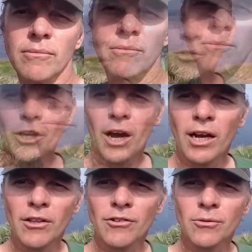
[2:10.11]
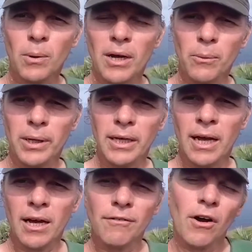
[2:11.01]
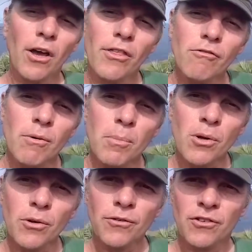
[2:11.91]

On the islands where we have either removed